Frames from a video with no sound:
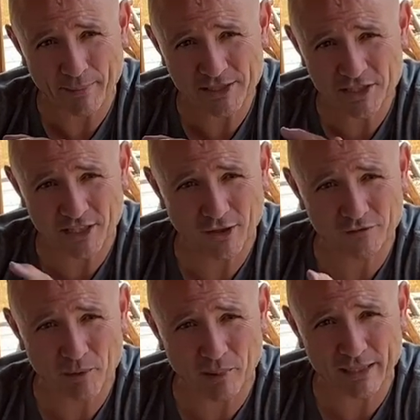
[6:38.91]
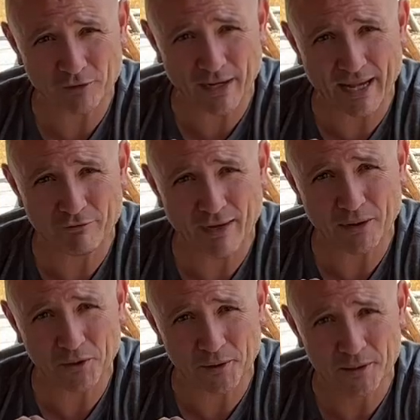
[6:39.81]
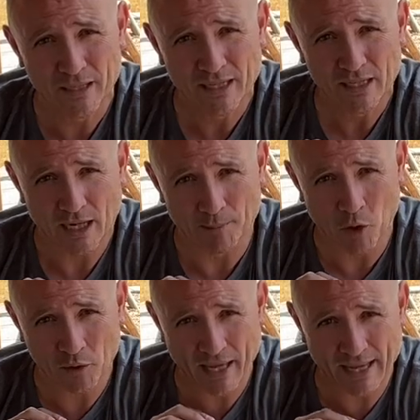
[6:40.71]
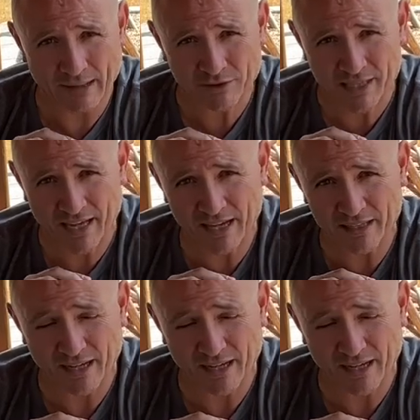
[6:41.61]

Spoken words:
I just get off the bike for a half hour, and I'm okay after that.